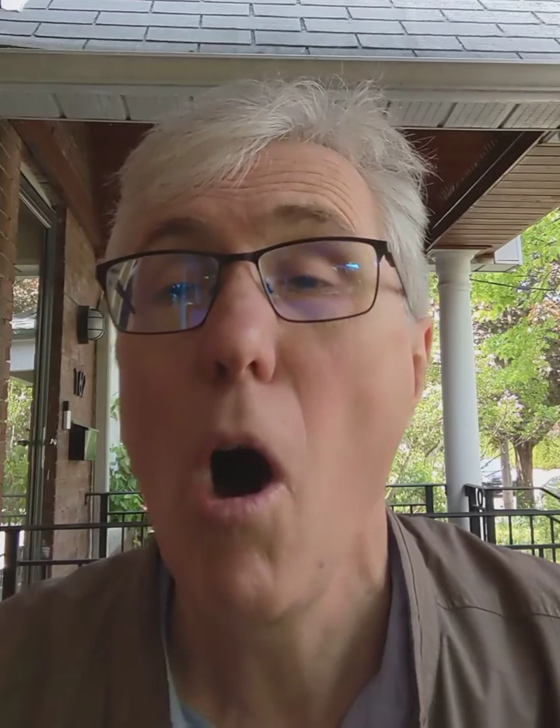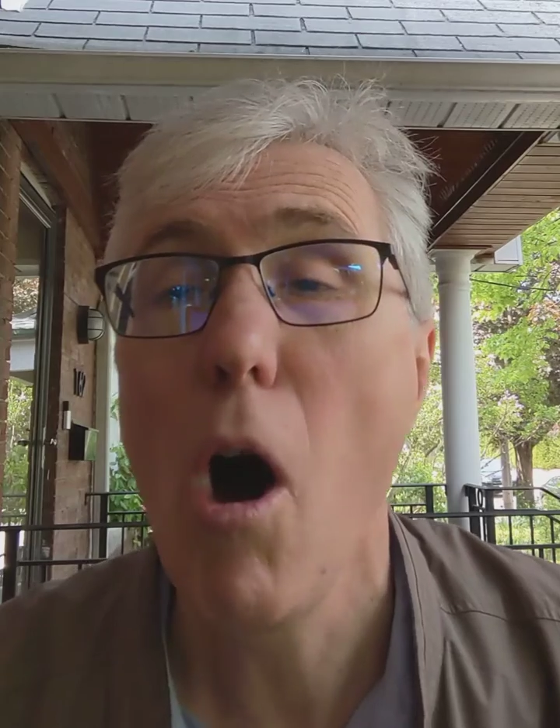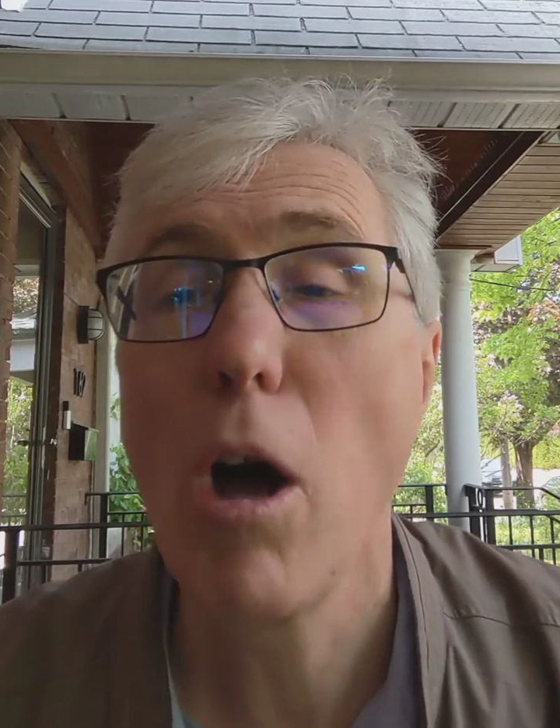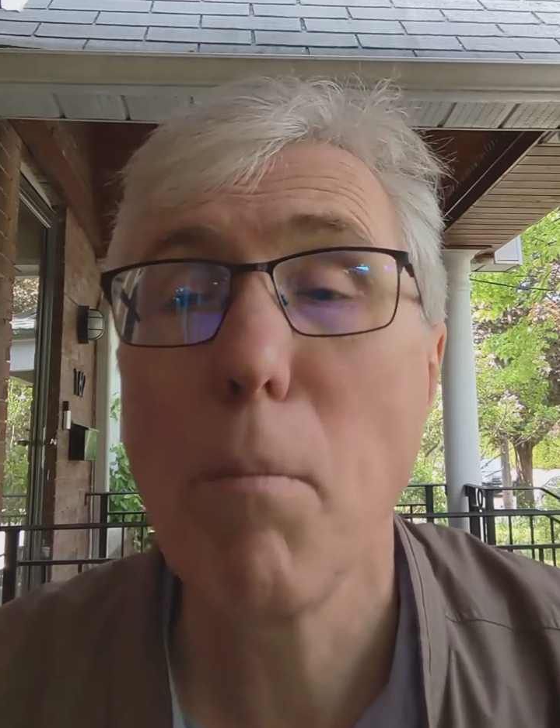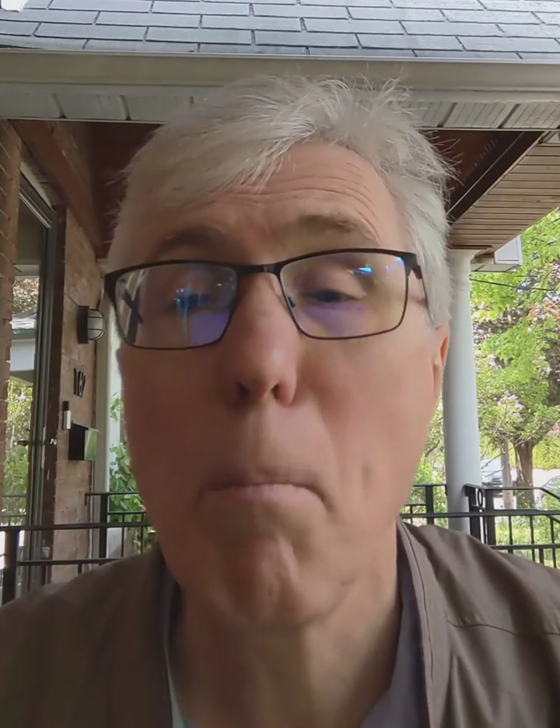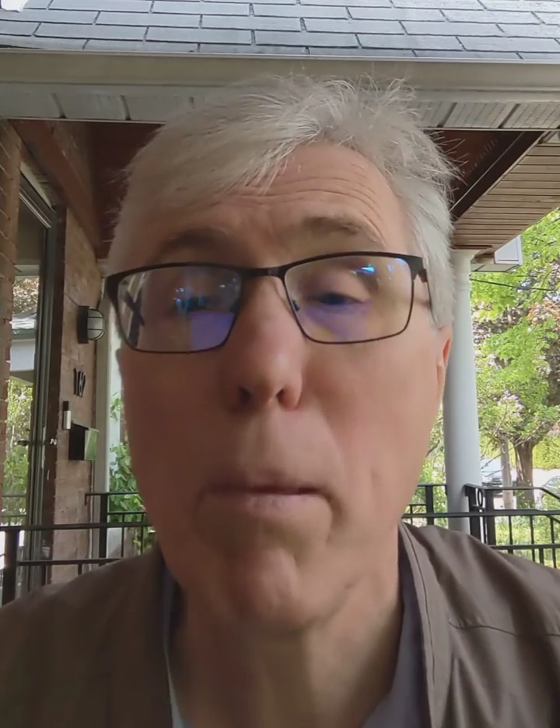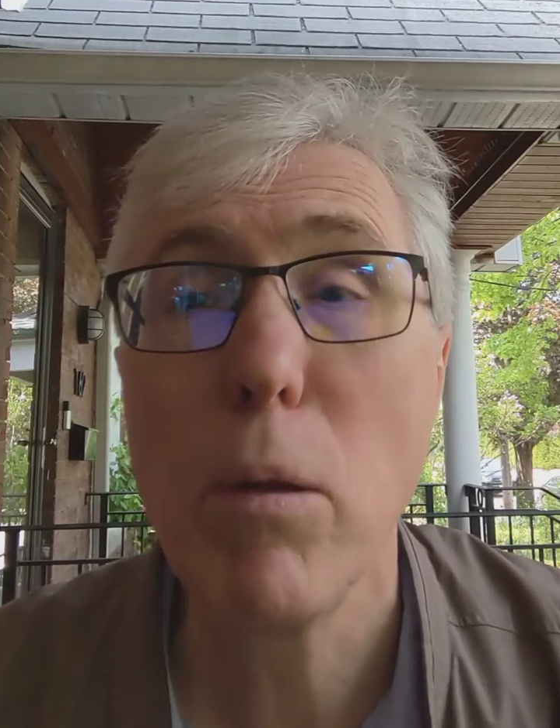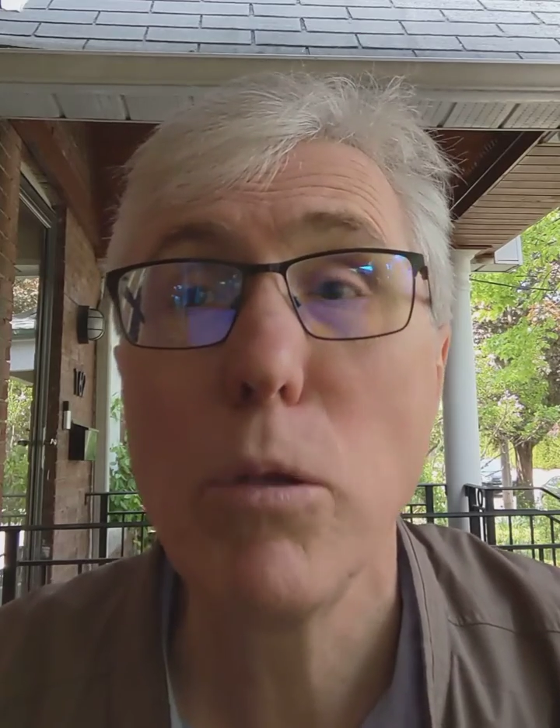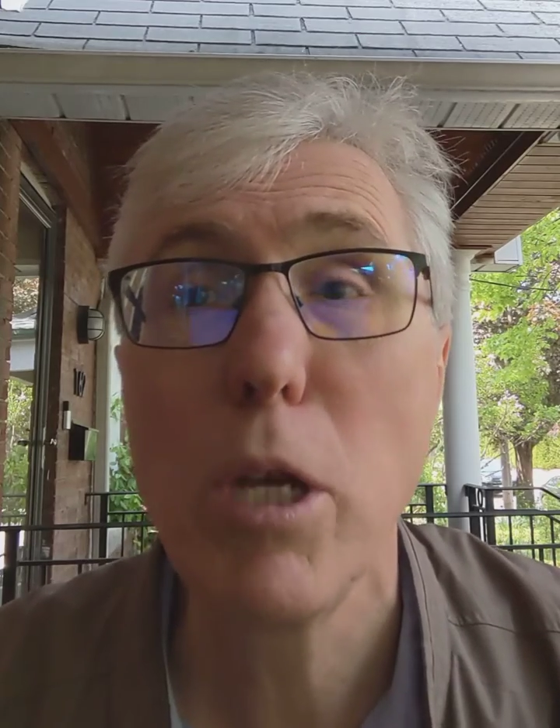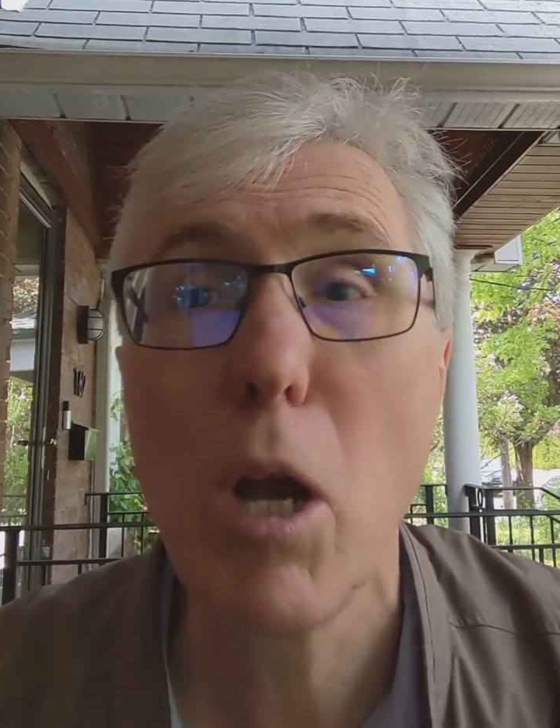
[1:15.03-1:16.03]
on
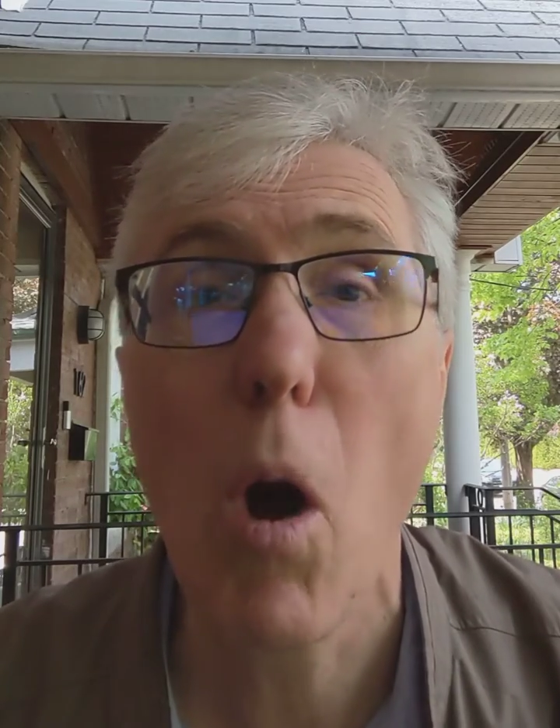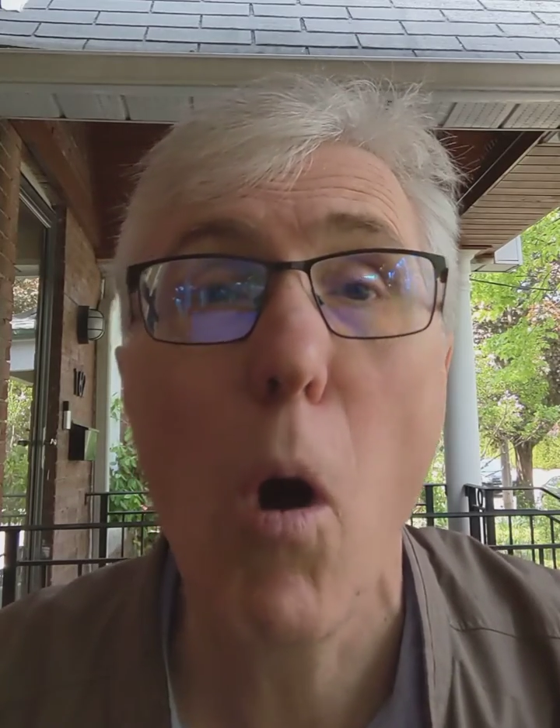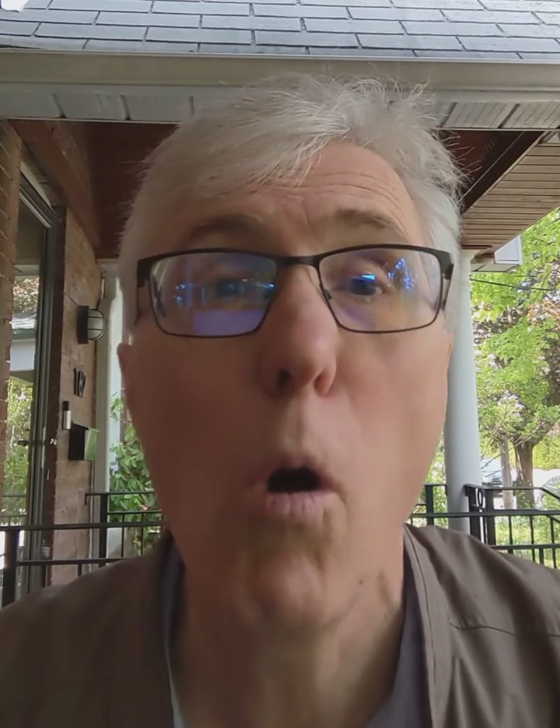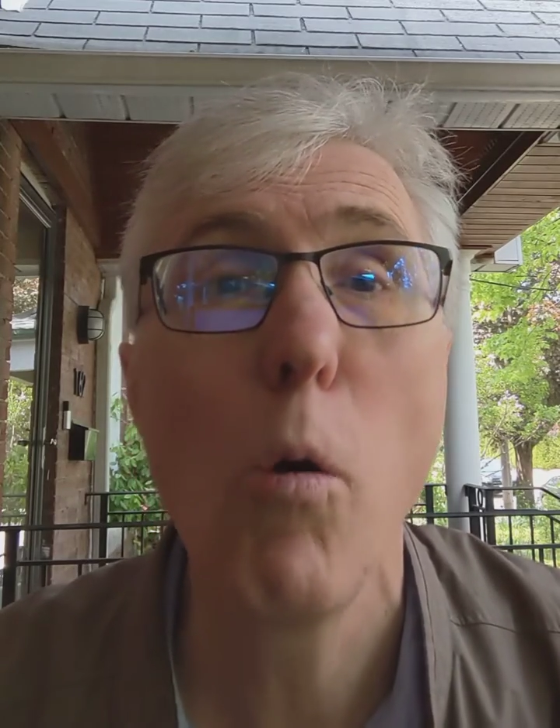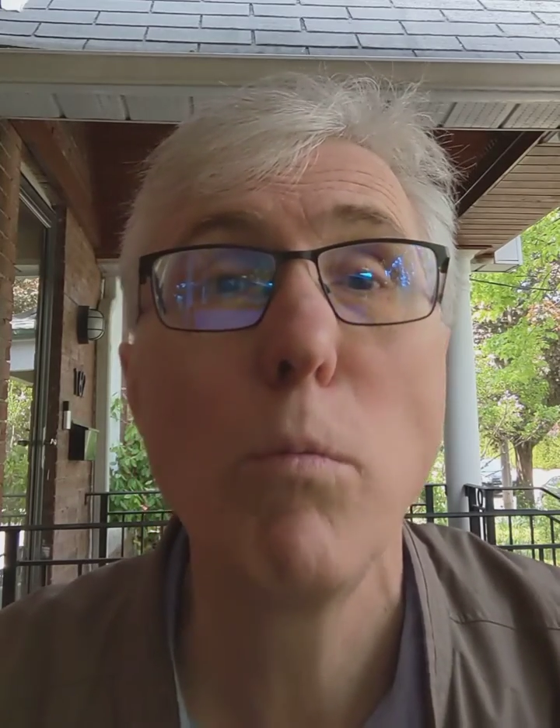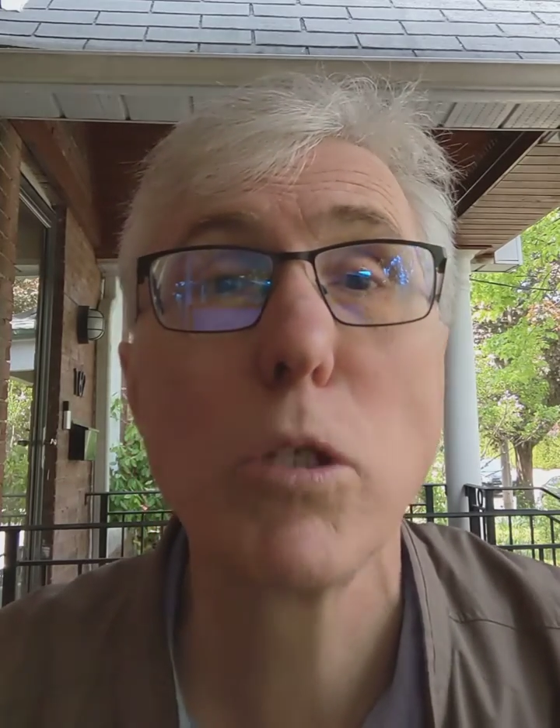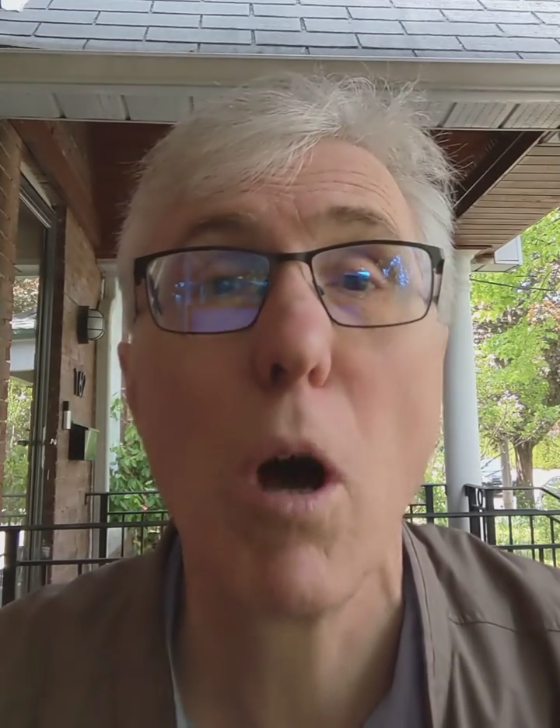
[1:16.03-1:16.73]
building homes